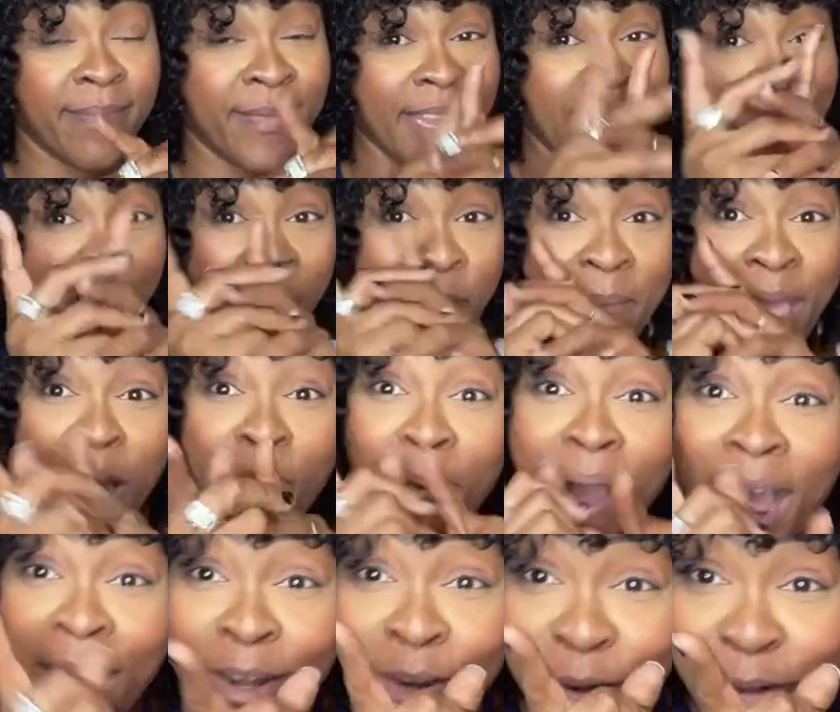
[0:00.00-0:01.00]
Hear me, I
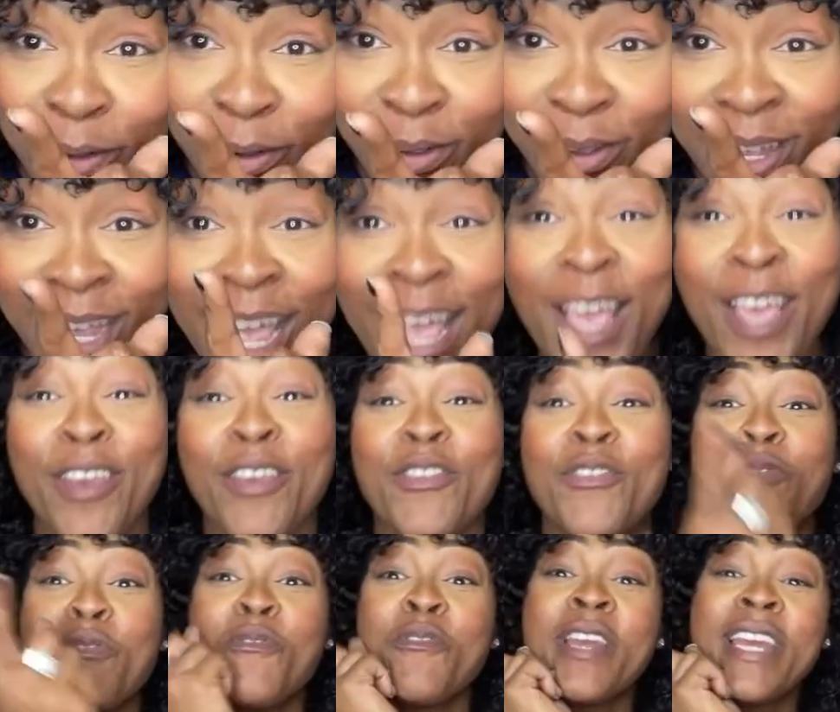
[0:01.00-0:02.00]
want to know?
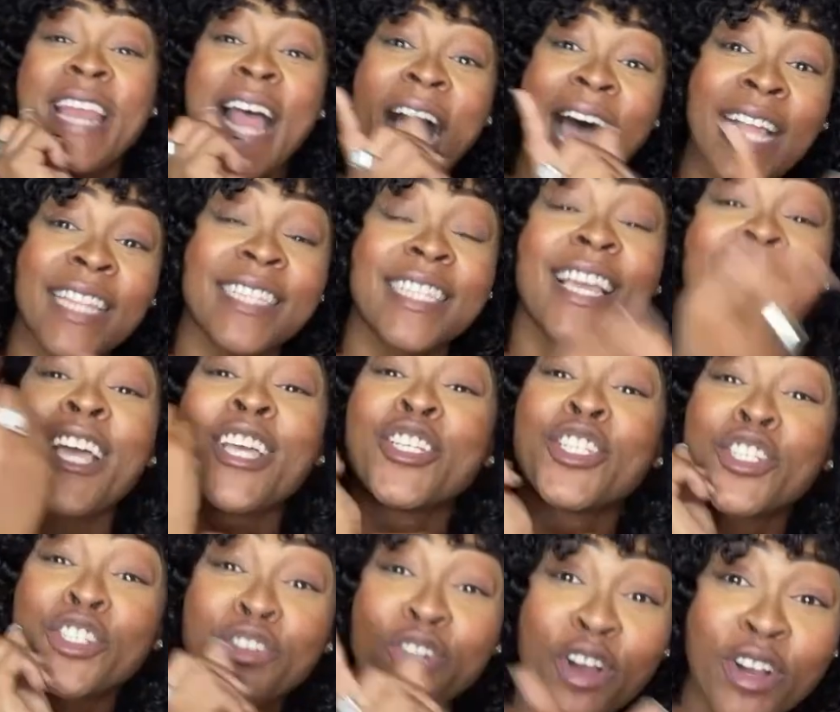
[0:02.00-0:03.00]
Do not
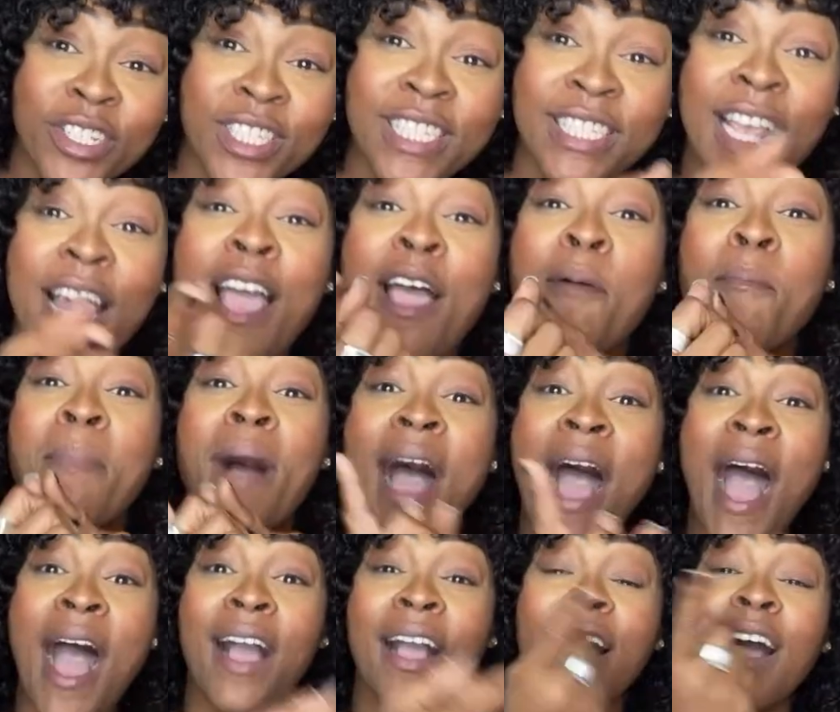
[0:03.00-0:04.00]
trust
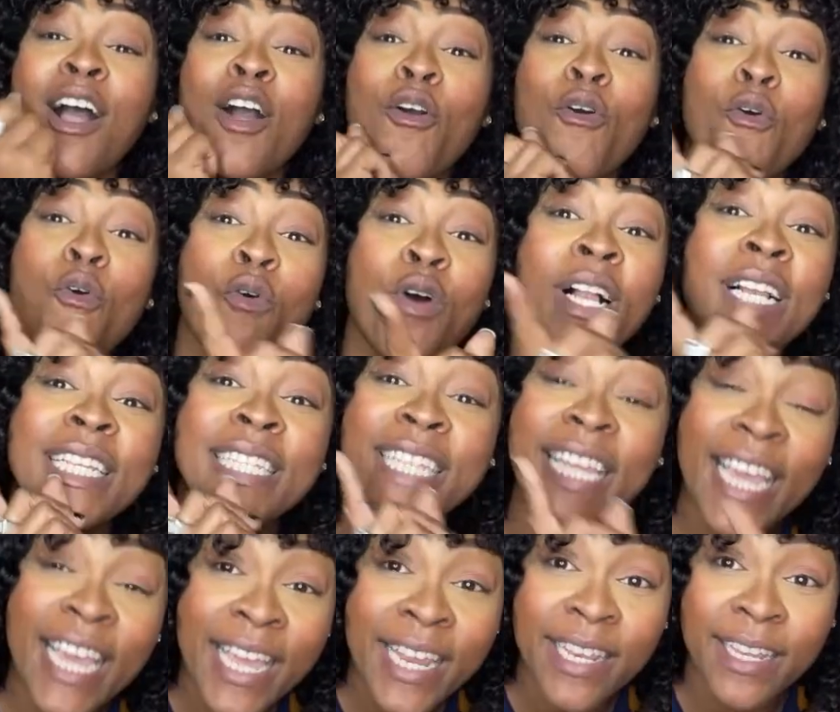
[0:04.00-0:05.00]
Mark
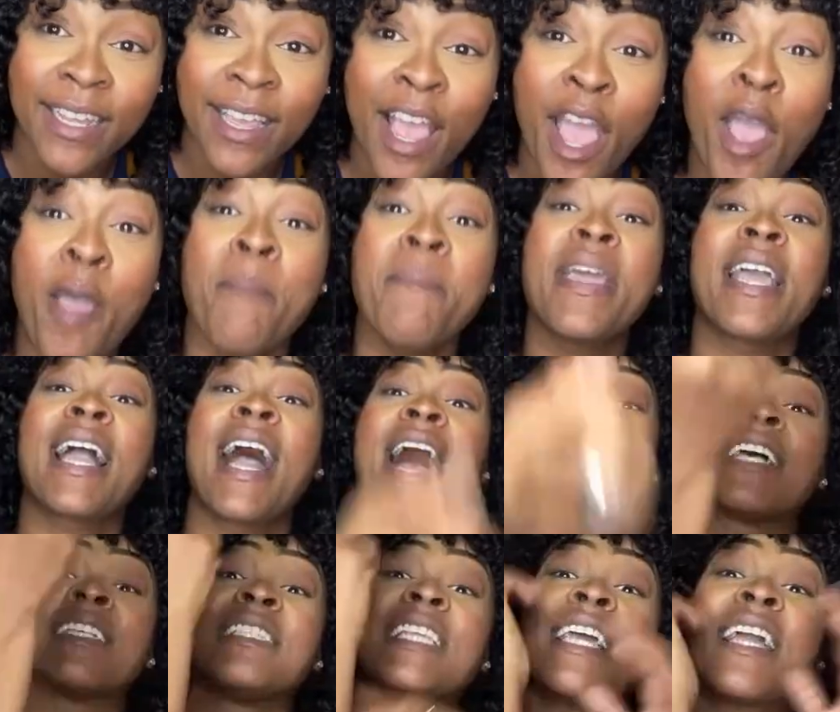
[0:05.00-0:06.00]
Golden,
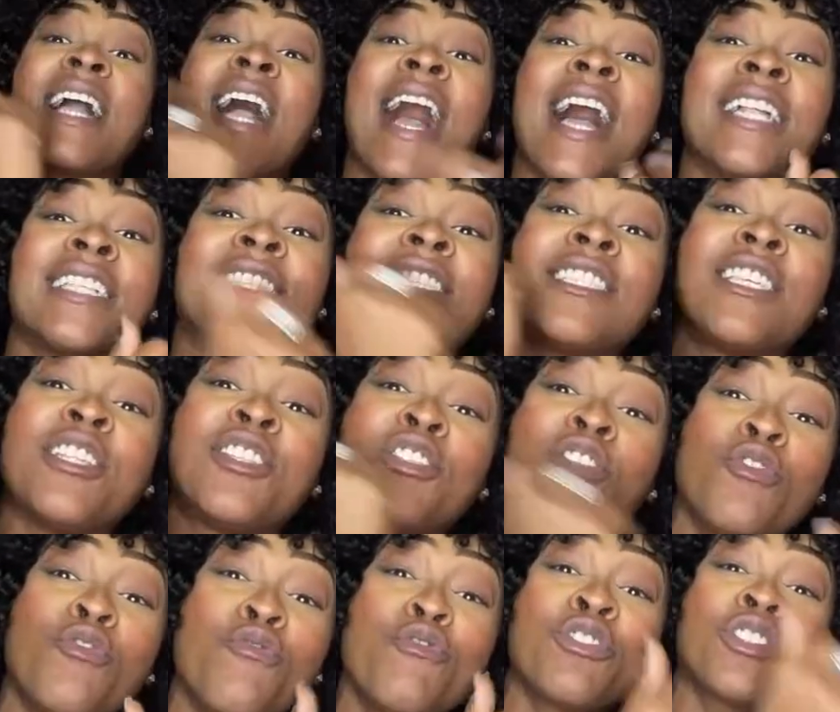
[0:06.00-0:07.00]
because the
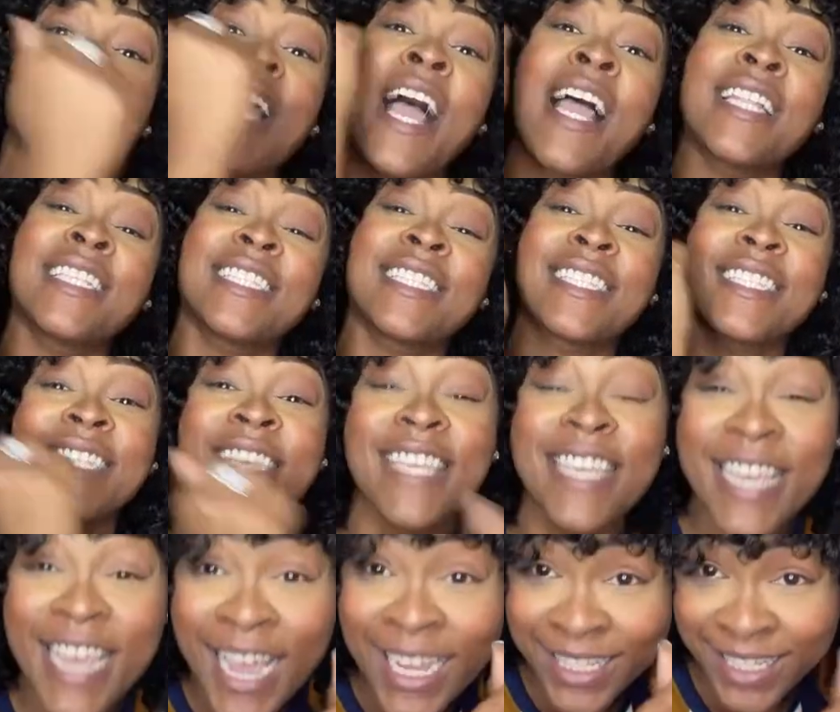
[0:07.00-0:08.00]
Constitution
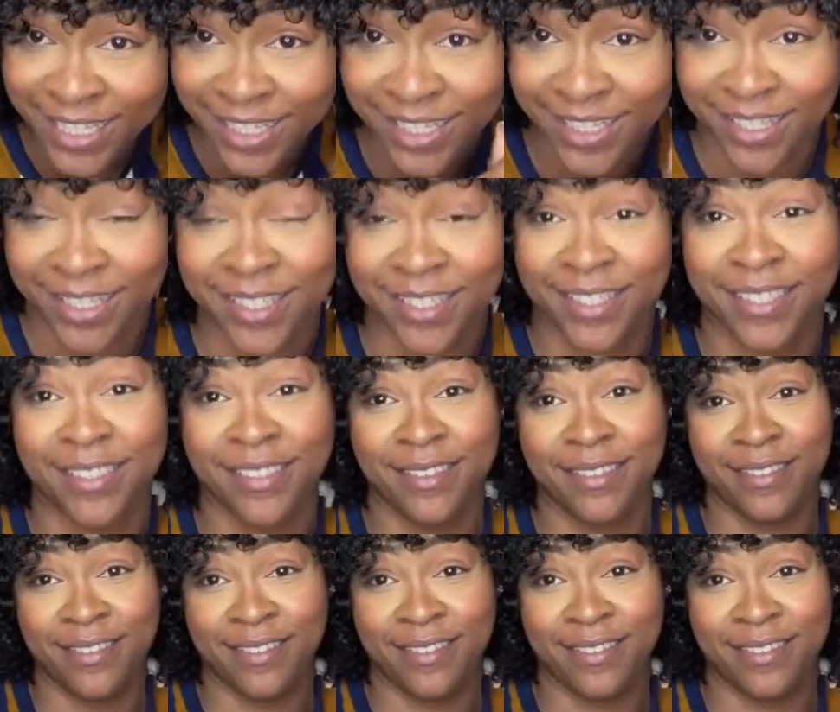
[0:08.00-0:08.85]
states.